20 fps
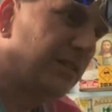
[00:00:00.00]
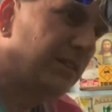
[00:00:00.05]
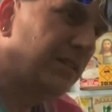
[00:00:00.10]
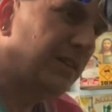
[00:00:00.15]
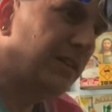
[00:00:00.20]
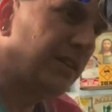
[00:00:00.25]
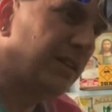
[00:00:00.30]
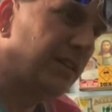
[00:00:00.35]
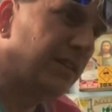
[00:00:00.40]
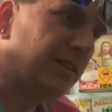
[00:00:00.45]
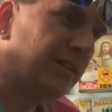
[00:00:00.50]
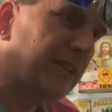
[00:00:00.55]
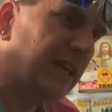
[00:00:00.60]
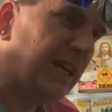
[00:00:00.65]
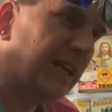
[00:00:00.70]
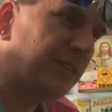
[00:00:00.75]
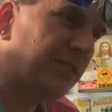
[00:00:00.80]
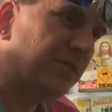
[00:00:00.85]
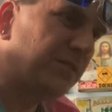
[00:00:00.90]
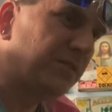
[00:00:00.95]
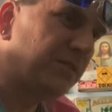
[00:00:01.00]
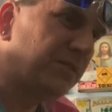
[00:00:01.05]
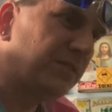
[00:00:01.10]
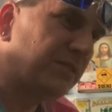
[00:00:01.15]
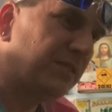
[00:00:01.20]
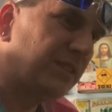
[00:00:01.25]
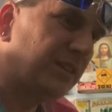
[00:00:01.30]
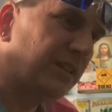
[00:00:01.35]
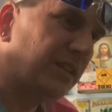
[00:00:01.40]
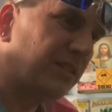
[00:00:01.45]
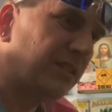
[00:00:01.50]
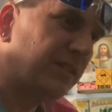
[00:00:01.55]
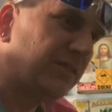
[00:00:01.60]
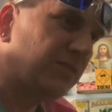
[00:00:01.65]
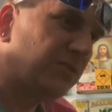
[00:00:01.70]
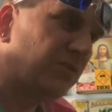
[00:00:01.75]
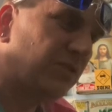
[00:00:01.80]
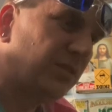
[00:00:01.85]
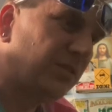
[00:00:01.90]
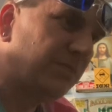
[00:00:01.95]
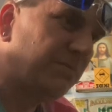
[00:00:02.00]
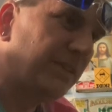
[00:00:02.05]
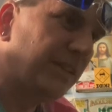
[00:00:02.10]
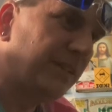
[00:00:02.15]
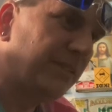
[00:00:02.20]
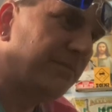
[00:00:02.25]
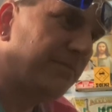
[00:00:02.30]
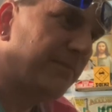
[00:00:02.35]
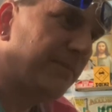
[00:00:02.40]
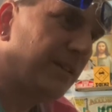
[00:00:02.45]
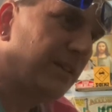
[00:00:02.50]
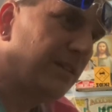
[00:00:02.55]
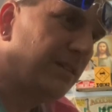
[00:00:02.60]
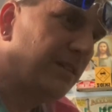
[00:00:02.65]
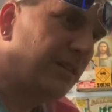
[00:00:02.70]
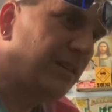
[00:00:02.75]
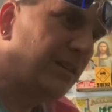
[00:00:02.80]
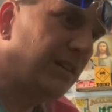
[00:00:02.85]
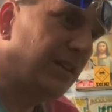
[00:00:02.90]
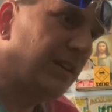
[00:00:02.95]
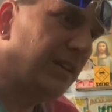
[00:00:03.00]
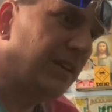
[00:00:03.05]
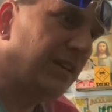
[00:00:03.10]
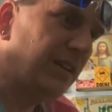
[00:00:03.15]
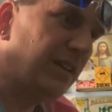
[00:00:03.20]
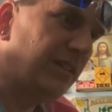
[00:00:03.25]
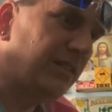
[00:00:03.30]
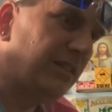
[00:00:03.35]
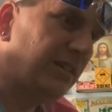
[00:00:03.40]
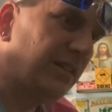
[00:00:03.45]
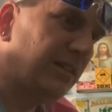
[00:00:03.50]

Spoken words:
and the doctors screwed me. And